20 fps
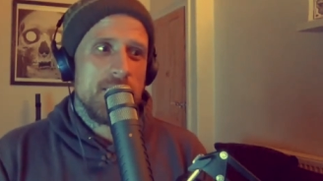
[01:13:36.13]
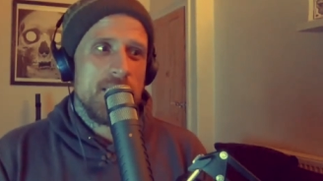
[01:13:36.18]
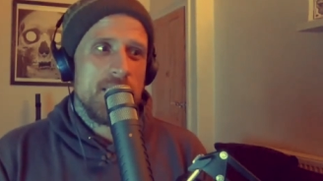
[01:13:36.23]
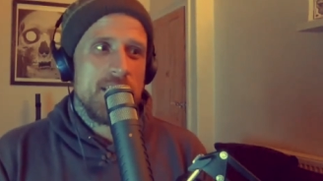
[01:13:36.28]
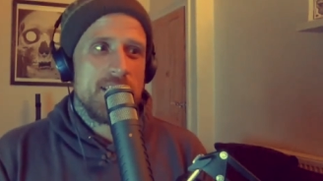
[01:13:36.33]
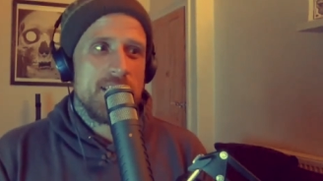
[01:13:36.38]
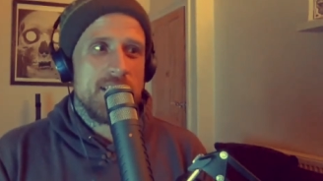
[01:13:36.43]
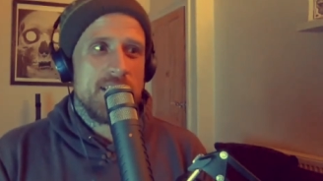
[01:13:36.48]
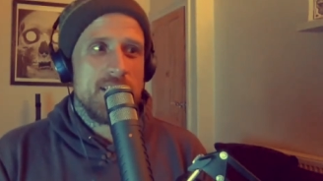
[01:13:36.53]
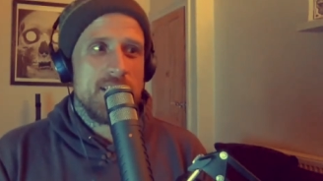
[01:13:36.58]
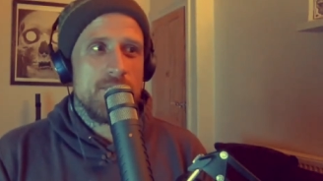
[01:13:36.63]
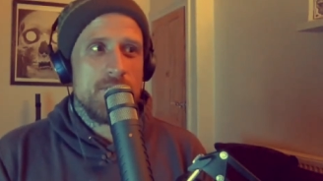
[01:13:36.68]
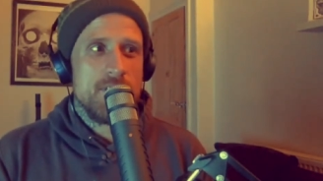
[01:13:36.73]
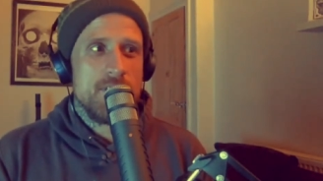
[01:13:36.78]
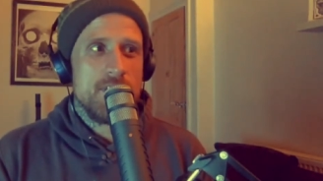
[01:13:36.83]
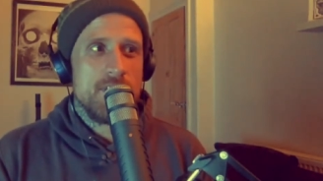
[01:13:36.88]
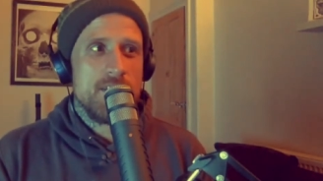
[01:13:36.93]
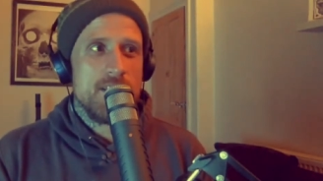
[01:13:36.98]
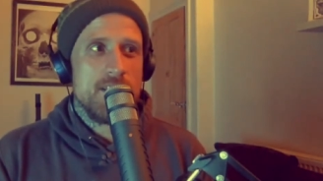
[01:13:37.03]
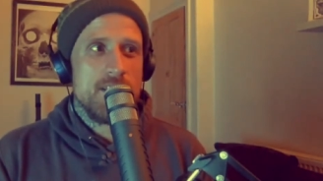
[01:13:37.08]
it's a
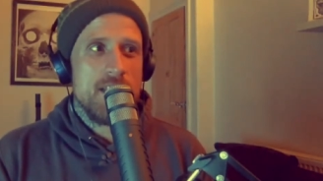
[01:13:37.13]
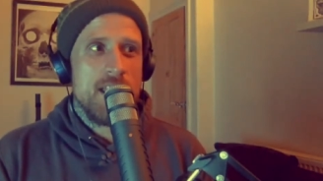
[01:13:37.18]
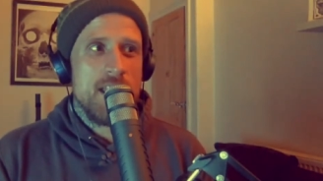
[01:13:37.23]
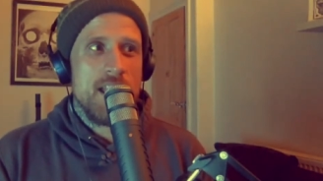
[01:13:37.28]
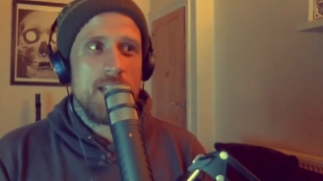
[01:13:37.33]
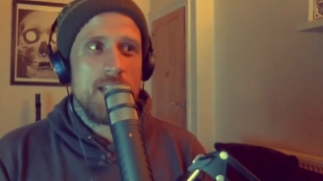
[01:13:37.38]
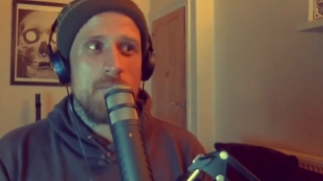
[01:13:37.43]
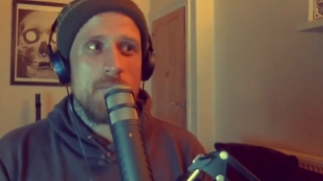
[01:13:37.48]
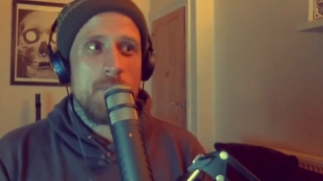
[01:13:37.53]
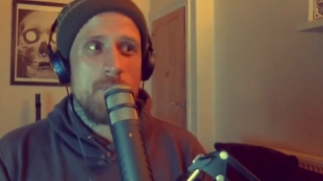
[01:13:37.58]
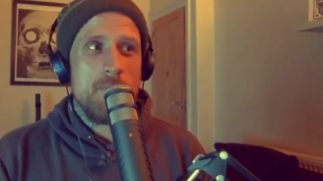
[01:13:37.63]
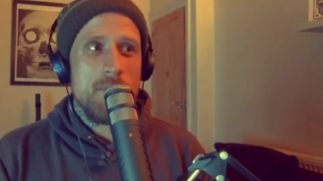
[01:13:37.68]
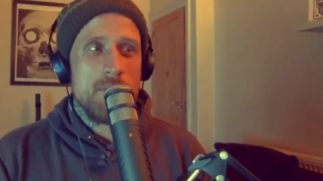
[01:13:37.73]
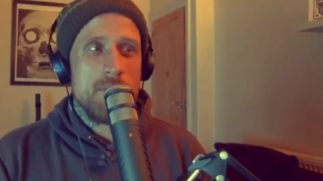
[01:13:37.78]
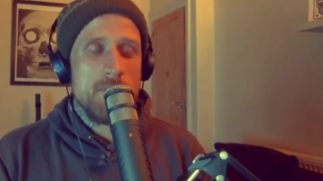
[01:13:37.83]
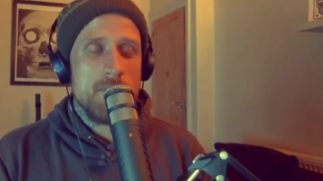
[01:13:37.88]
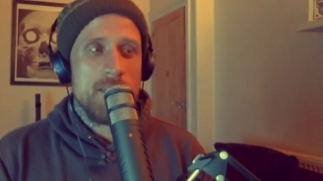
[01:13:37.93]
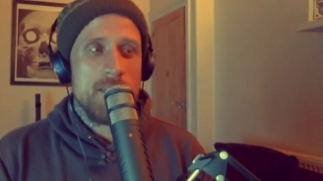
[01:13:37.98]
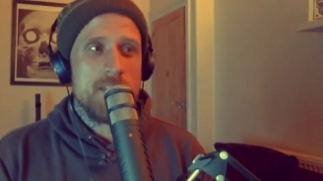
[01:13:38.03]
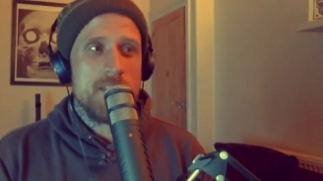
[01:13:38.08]
different, and I can remember
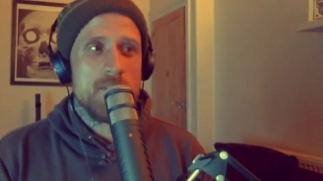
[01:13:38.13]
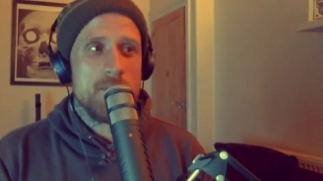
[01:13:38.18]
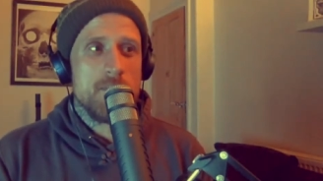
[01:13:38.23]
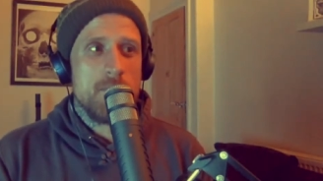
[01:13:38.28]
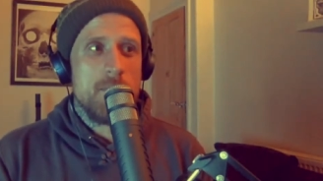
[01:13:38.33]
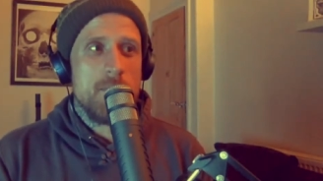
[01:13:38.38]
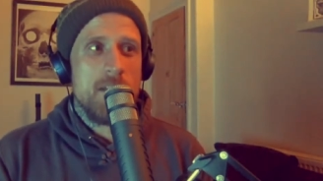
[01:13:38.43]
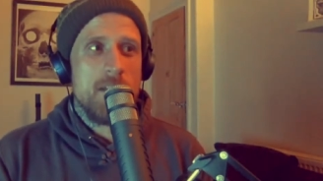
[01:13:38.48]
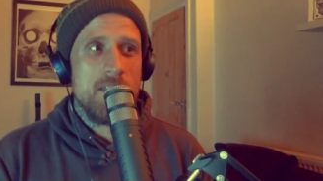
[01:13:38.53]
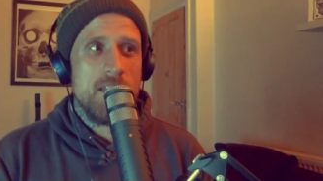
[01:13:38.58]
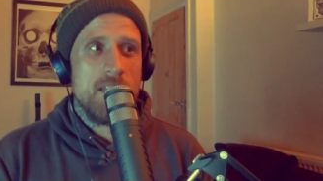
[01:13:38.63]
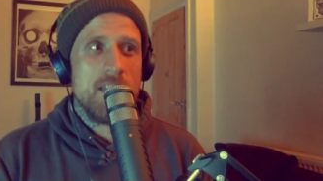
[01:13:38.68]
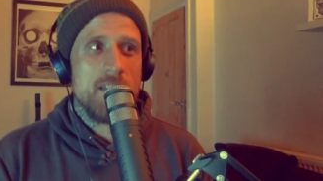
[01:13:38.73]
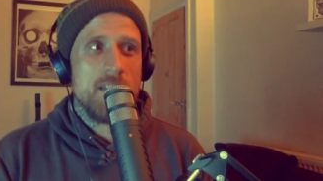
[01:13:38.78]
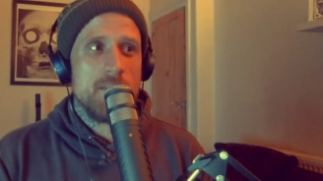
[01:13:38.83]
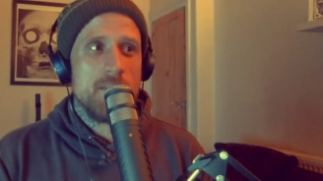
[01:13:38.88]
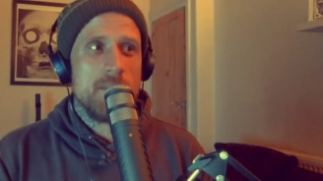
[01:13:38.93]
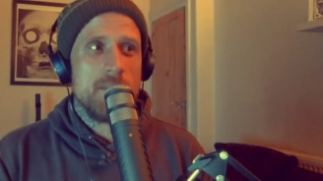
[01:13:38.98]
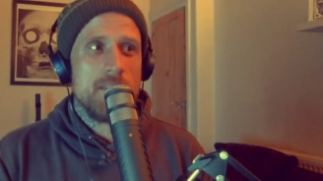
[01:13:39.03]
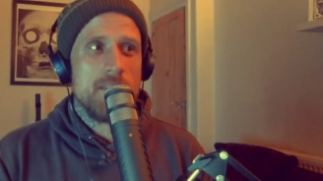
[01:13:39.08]
speaking to him about that and
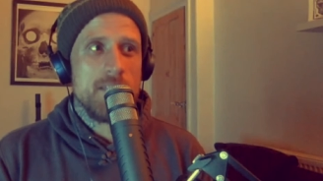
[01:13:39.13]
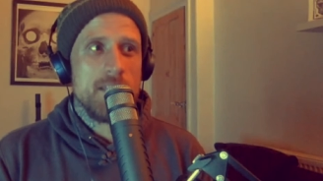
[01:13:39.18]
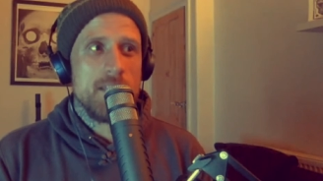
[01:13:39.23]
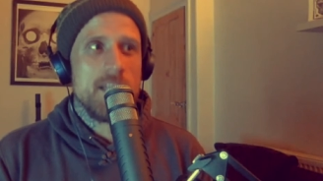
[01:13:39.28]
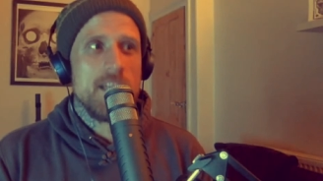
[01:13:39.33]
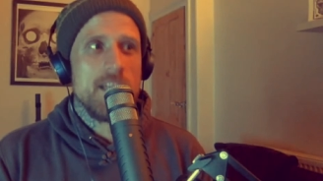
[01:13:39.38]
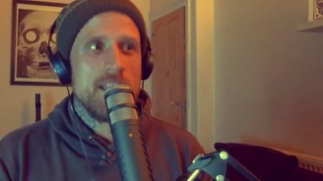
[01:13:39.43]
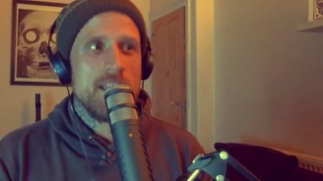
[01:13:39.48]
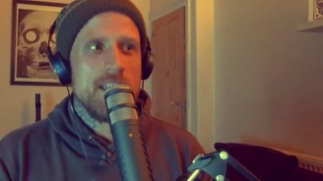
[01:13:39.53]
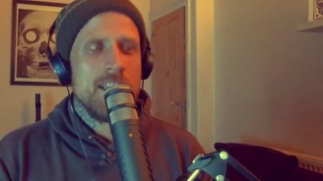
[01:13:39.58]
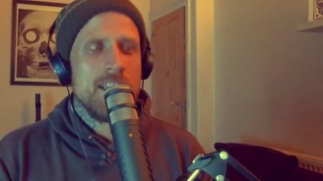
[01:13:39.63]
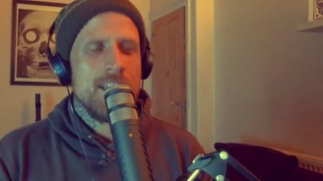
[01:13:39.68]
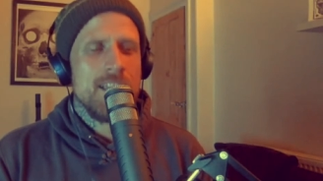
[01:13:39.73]
him being like,